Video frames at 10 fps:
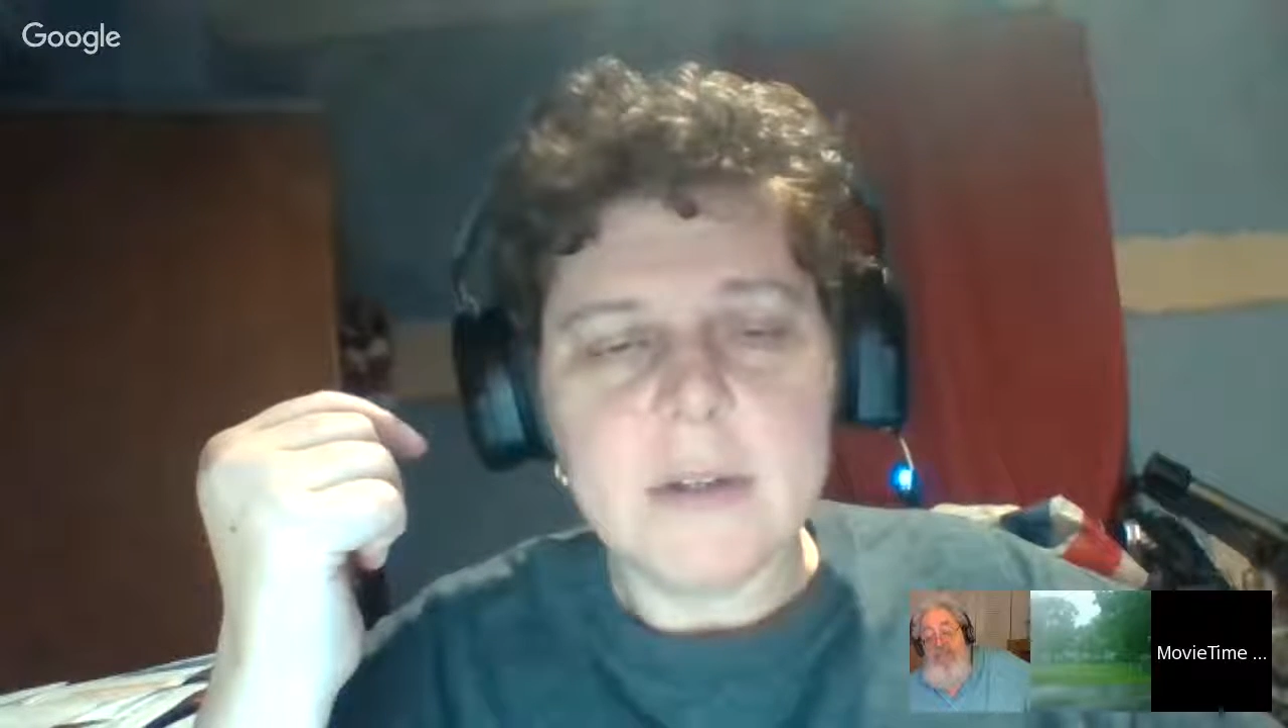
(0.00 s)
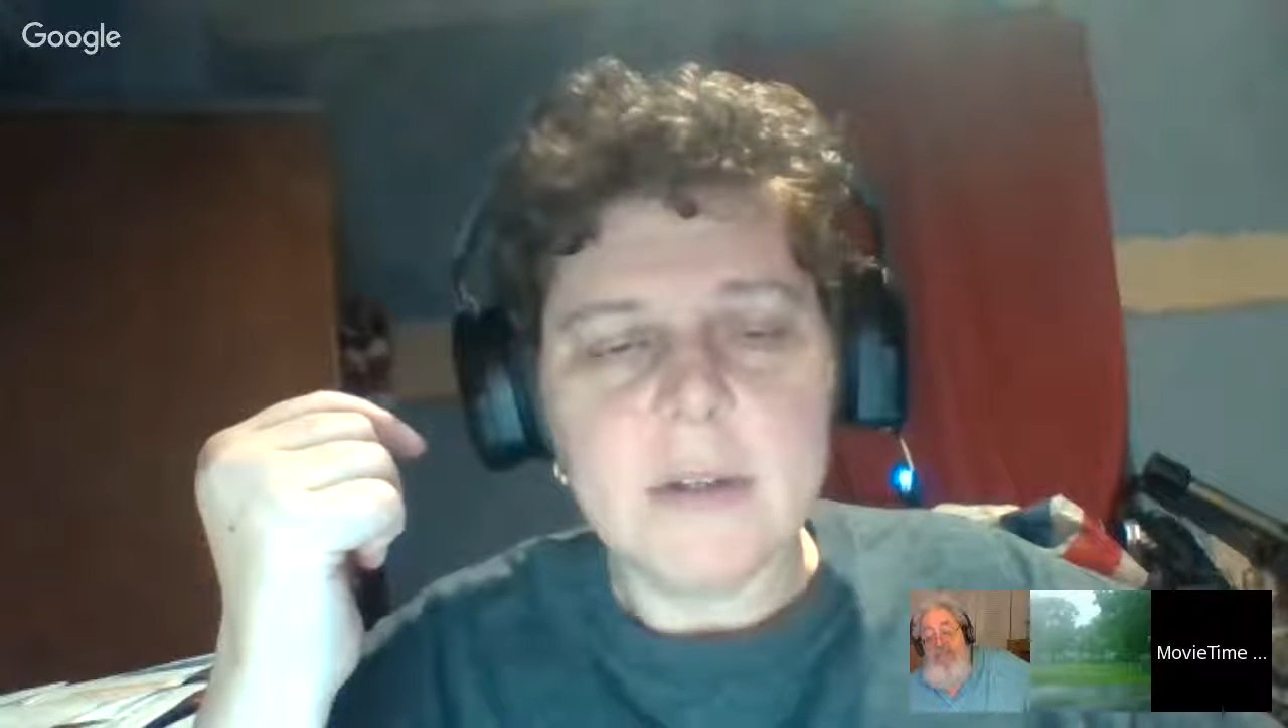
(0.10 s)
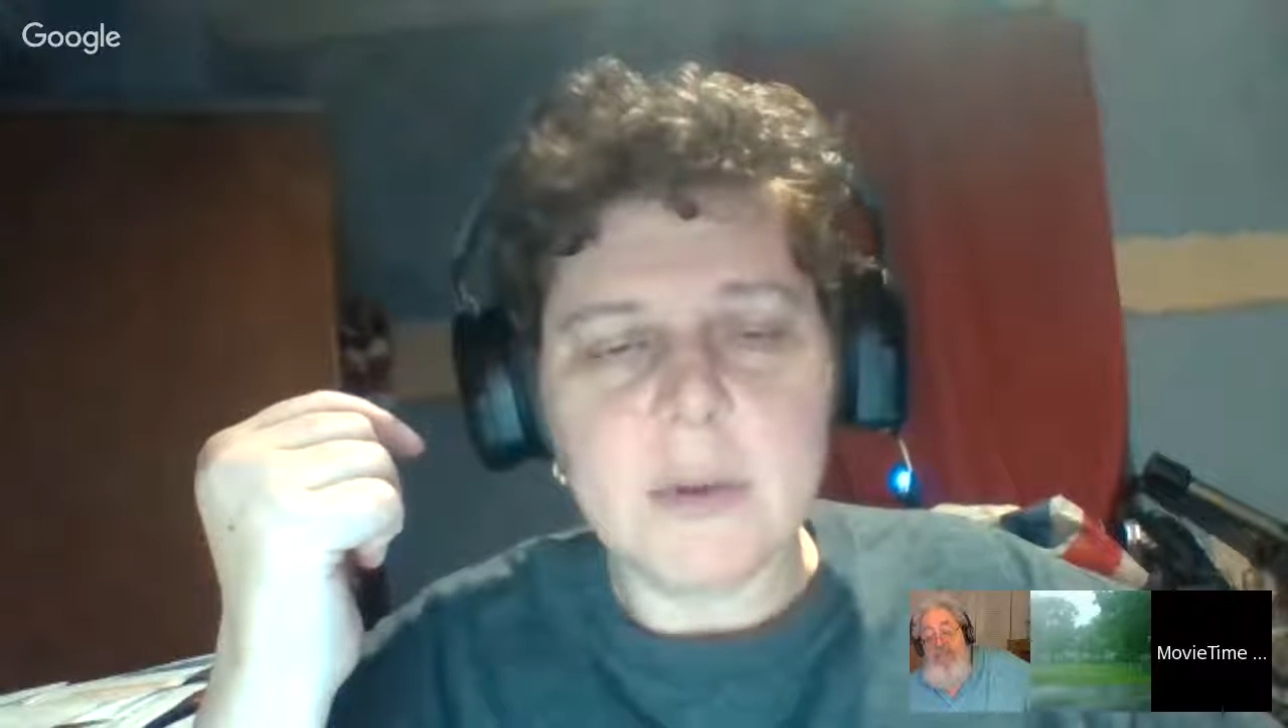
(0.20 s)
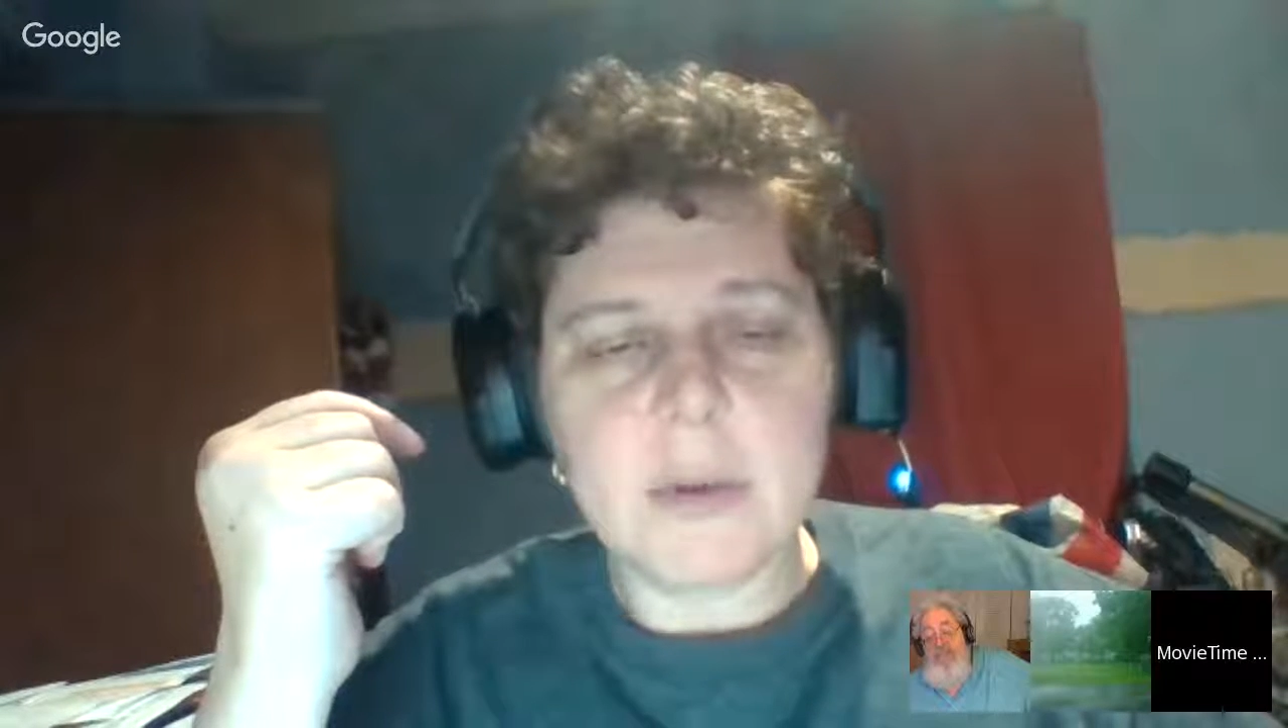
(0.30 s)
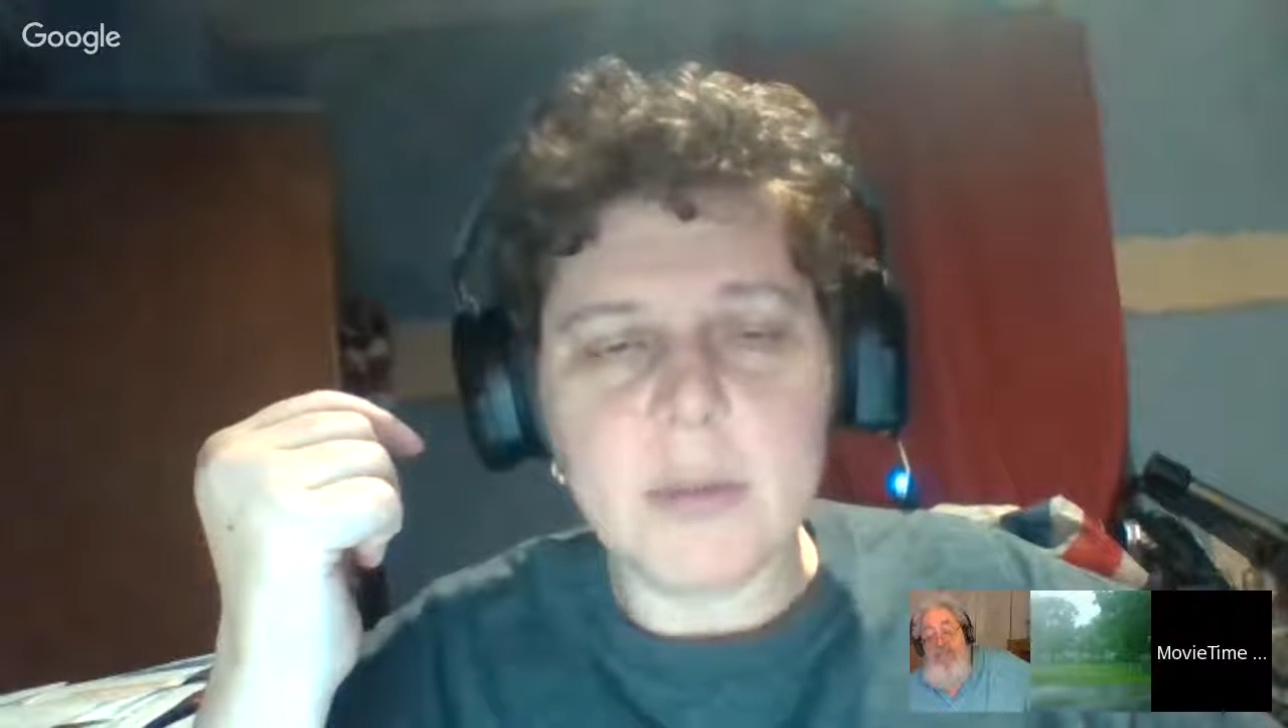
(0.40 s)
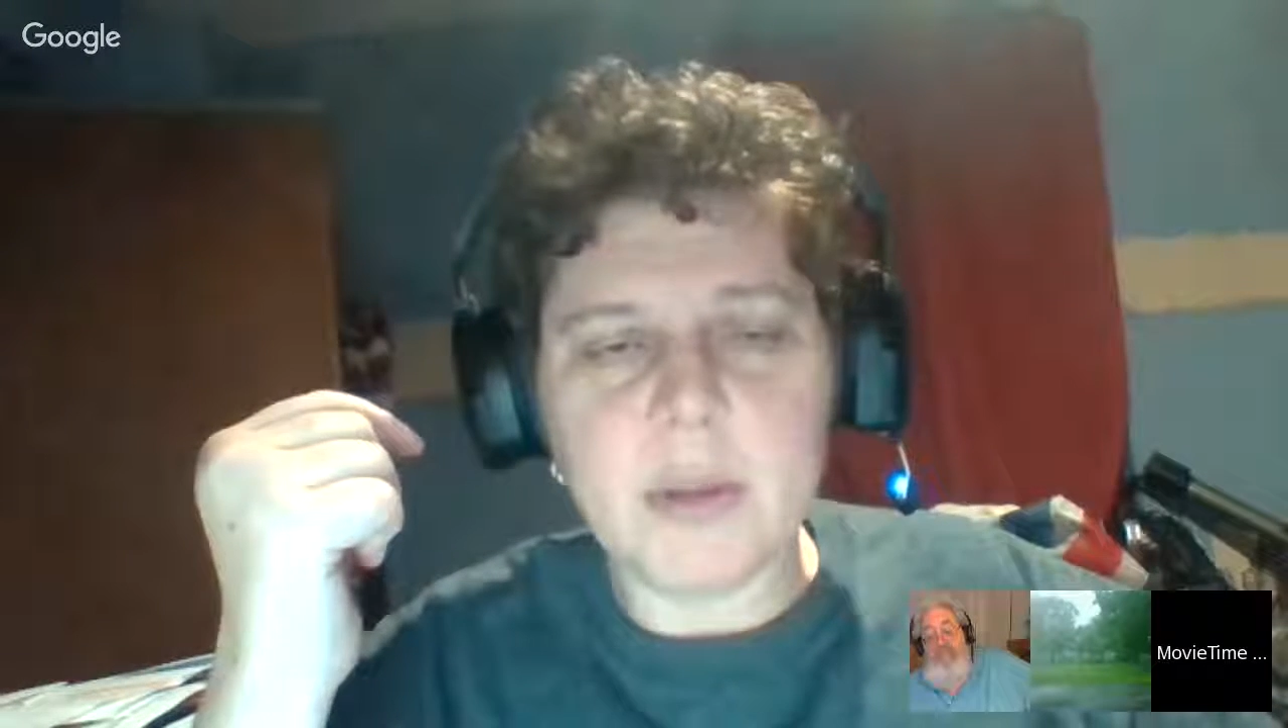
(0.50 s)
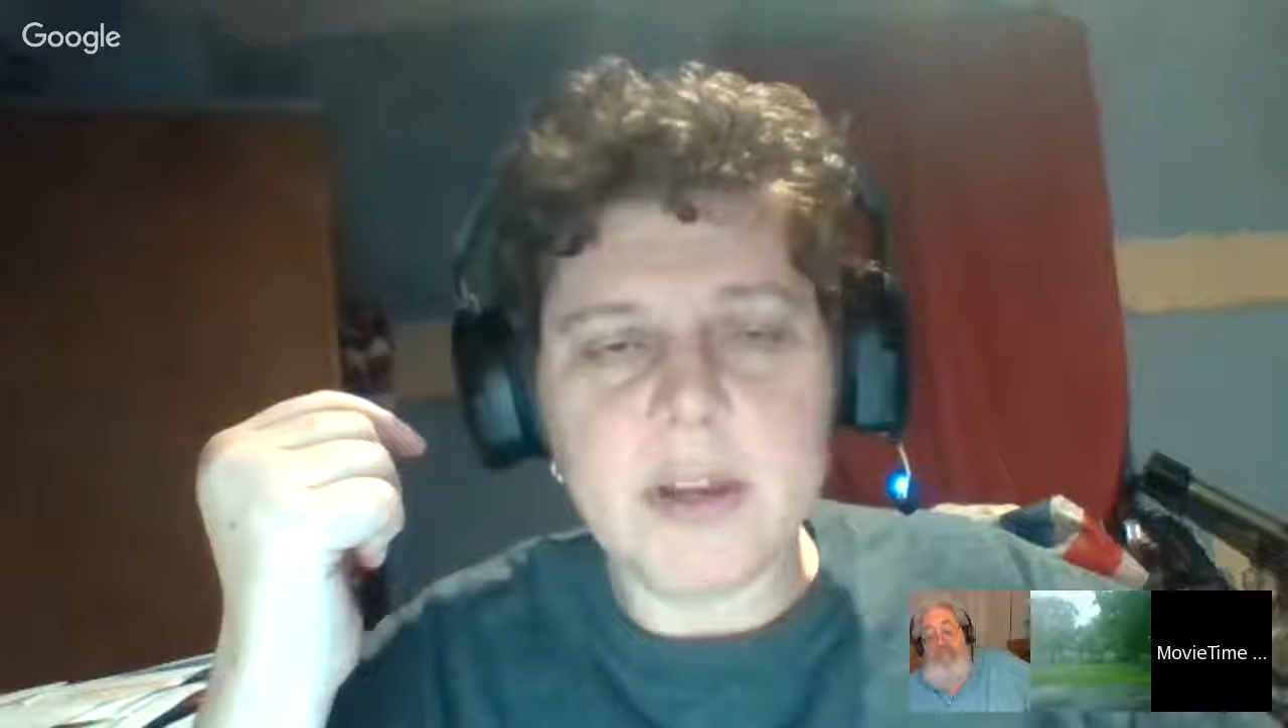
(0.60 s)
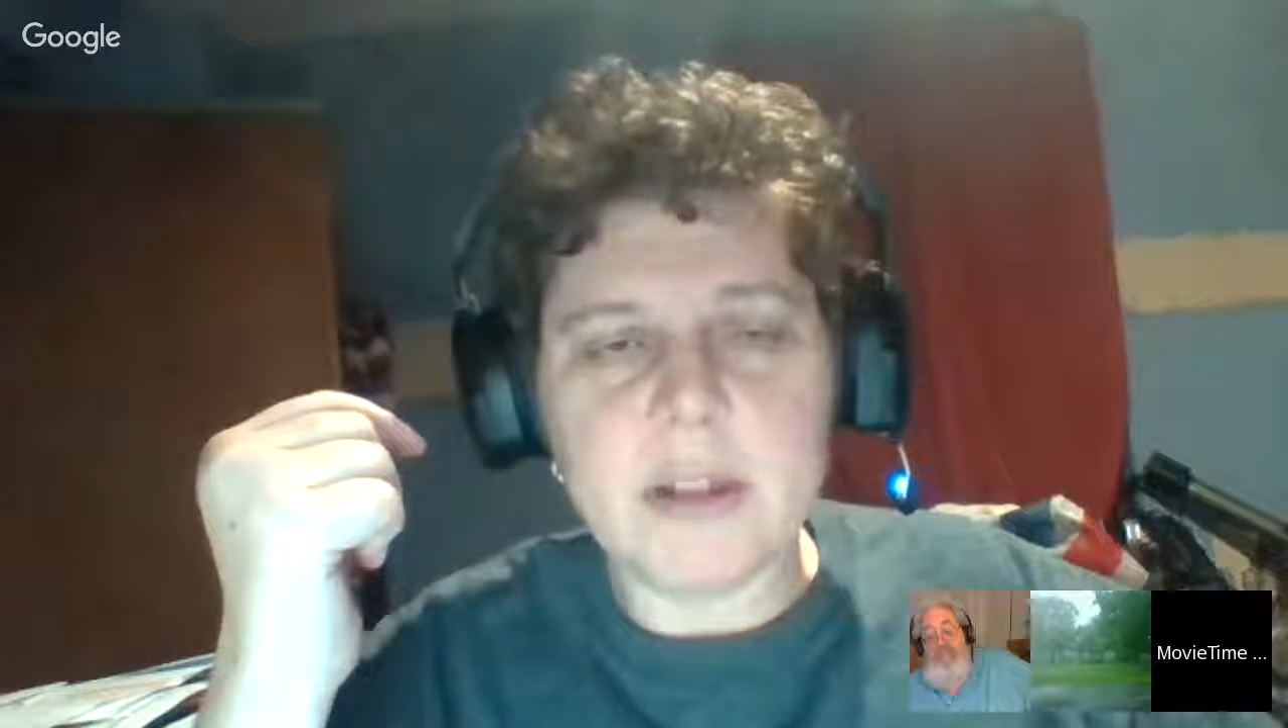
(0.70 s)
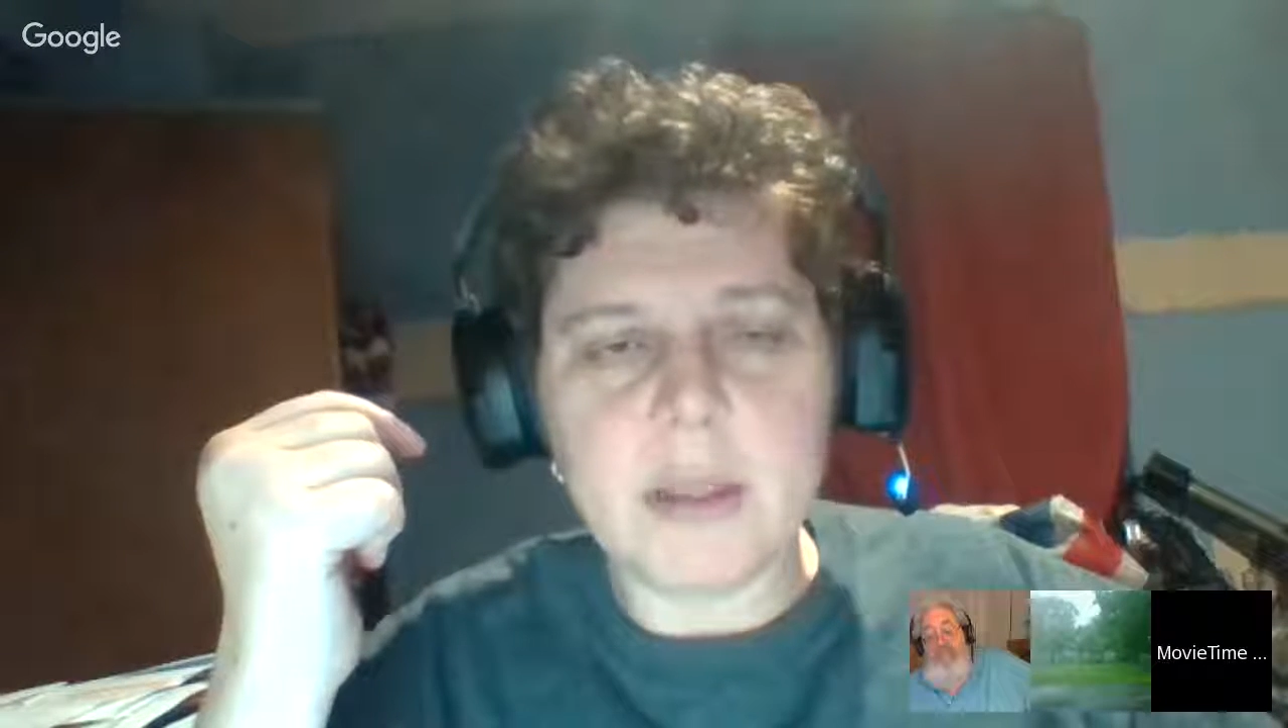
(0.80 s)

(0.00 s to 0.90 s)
you know, completed